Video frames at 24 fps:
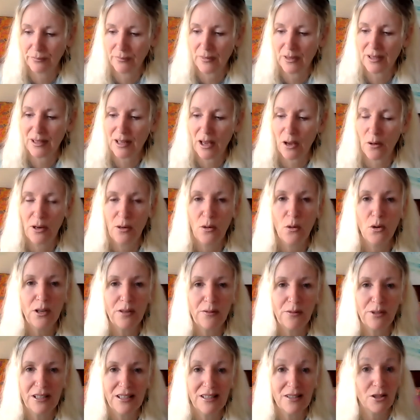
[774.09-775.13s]
So in order
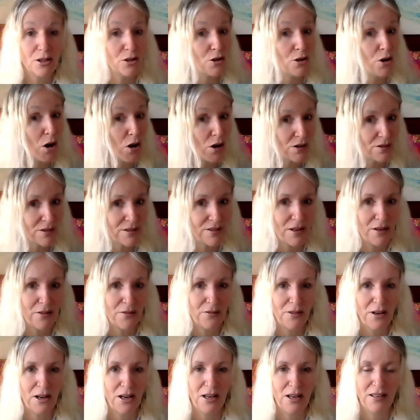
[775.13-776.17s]
for us to not
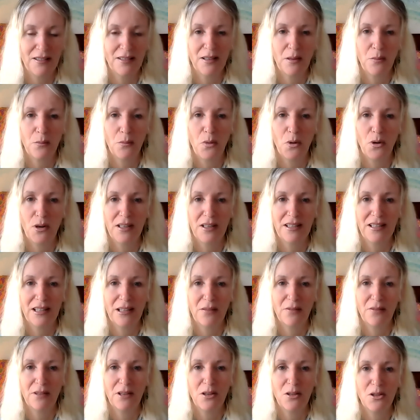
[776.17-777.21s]
suffer at some point in
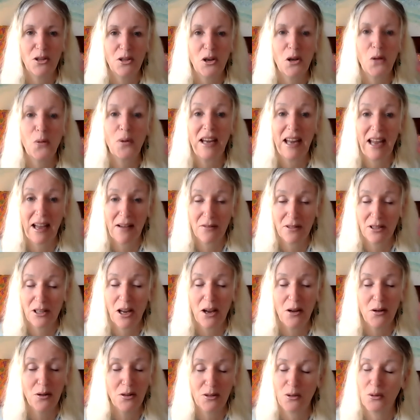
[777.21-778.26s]
the future, we have to
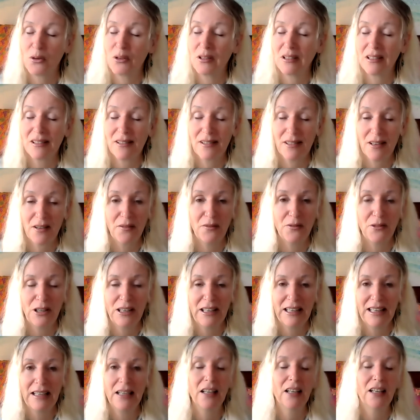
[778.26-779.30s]
go through all this
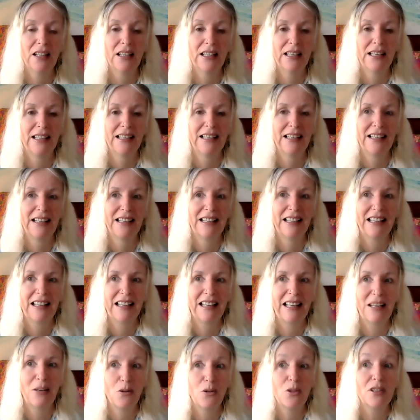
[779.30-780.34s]
suffering
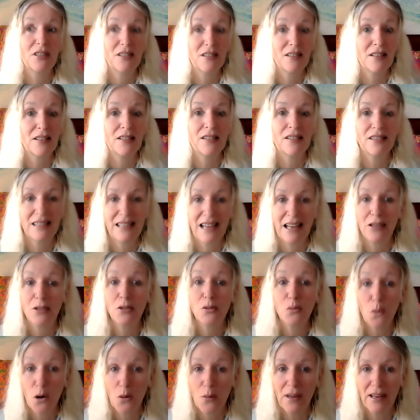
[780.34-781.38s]
in order to understand
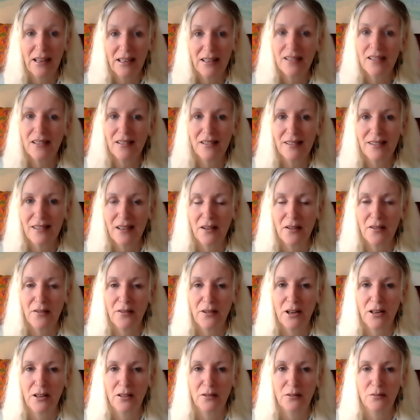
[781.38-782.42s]
what makes us
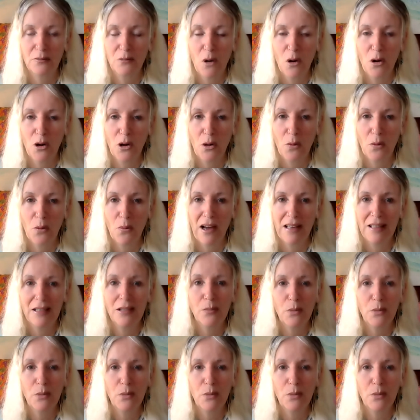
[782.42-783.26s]
suffer on a mind,